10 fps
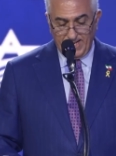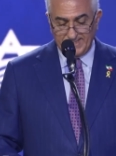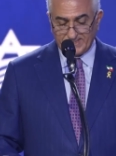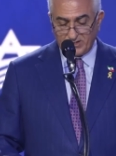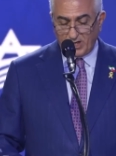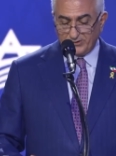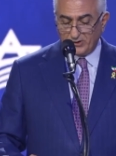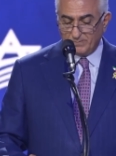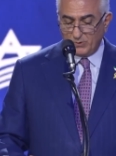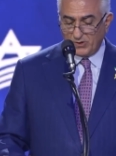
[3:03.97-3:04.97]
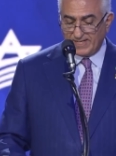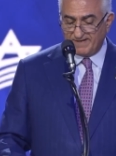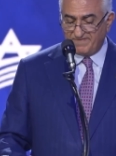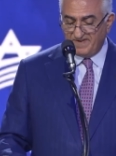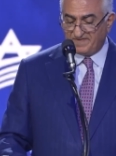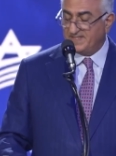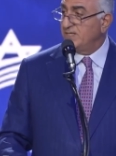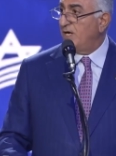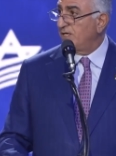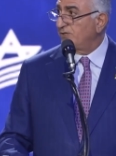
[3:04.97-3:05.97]
and slaughtered more than
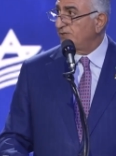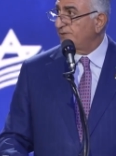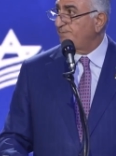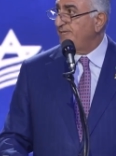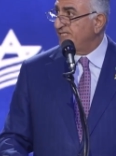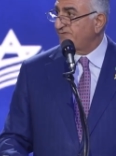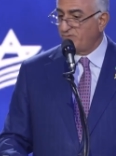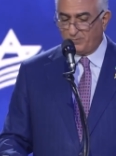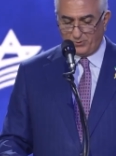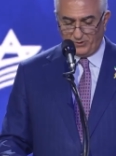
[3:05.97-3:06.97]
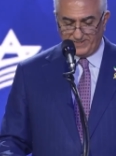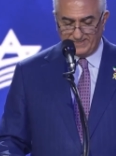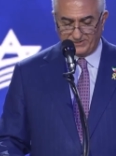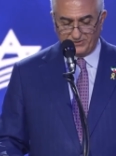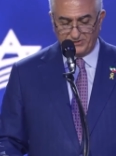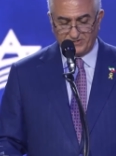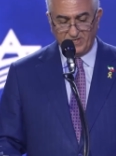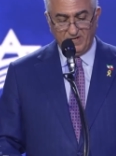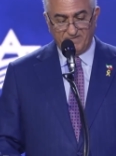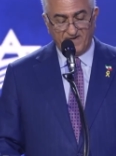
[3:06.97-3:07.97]
1,500 peaceful protesters
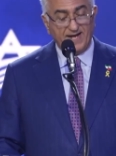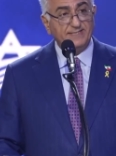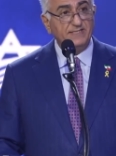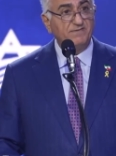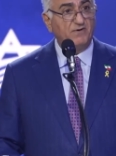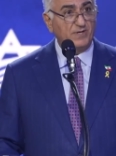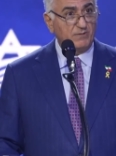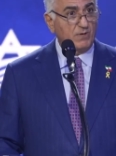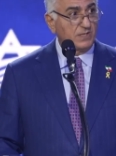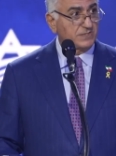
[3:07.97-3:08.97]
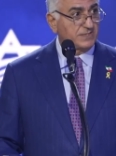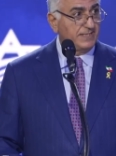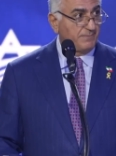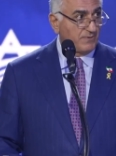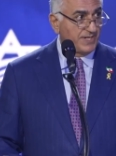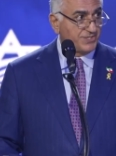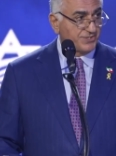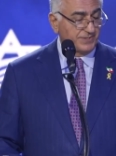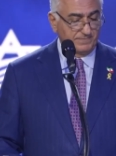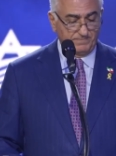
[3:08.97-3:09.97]
fighting for Iran's liberation.